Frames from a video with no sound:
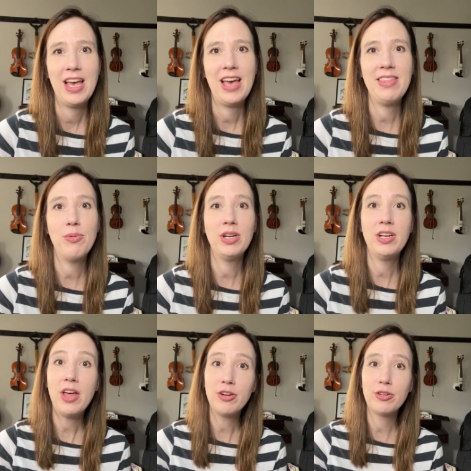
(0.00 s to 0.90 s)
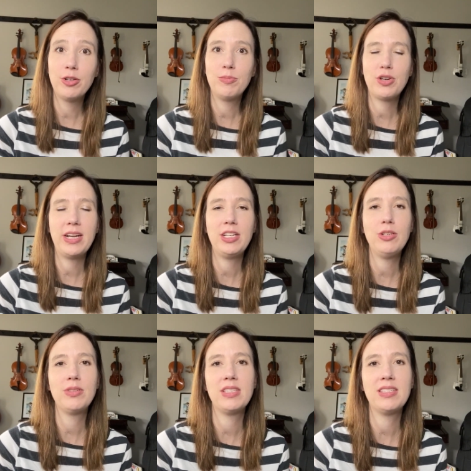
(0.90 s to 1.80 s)
And then when another group tried to
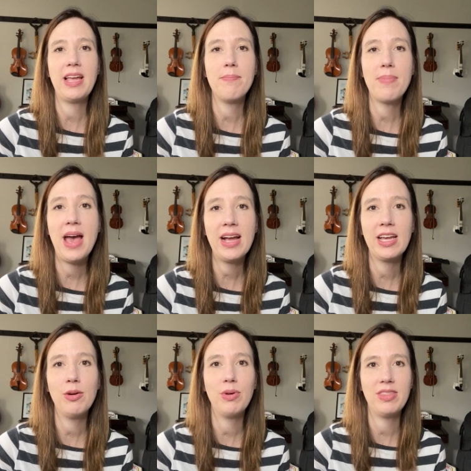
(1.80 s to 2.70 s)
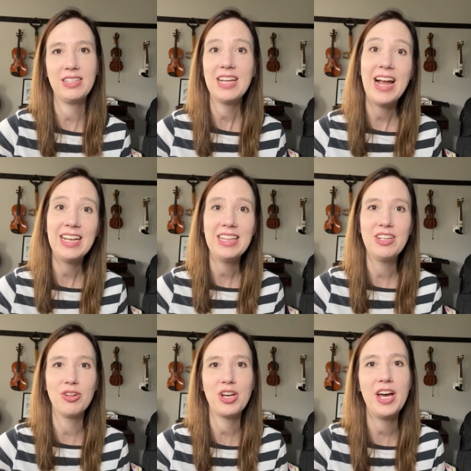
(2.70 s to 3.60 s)
use the same packet with the tiny
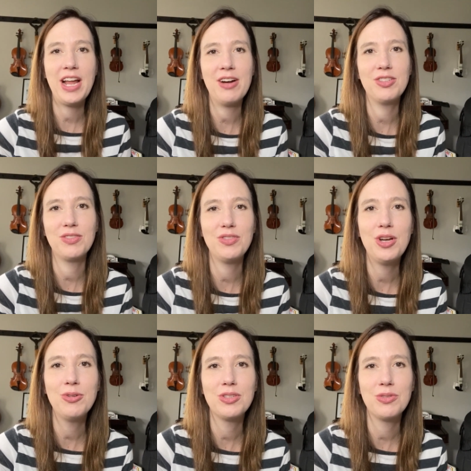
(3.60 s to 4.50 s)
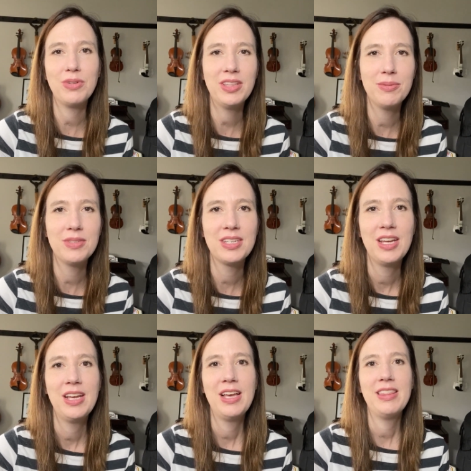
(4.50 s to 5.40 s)
little cutouts of notes and rhythms,
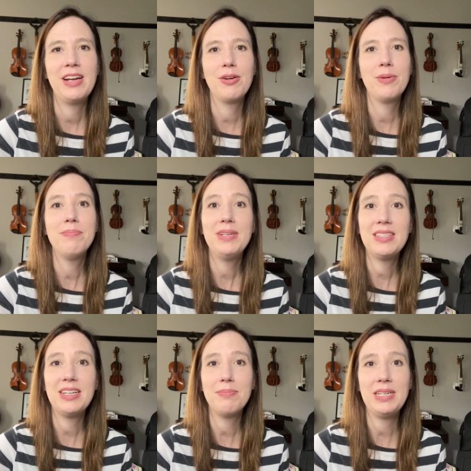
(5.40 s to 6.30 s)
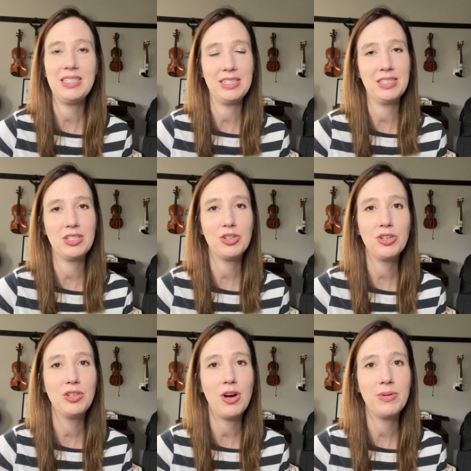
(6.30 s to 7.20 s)
they were missing pieces and
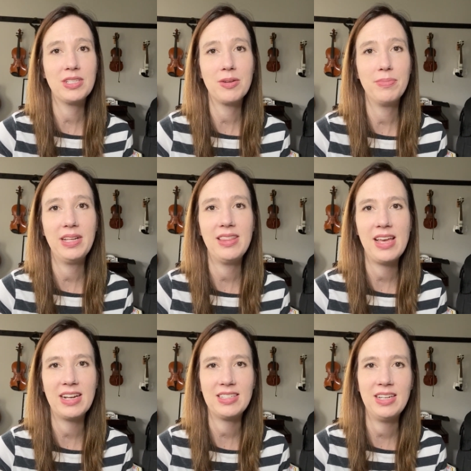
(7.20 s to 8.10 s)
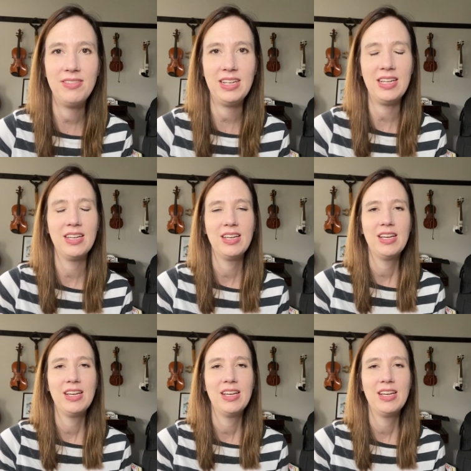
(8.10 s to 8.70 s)
couldn't always complete the activity.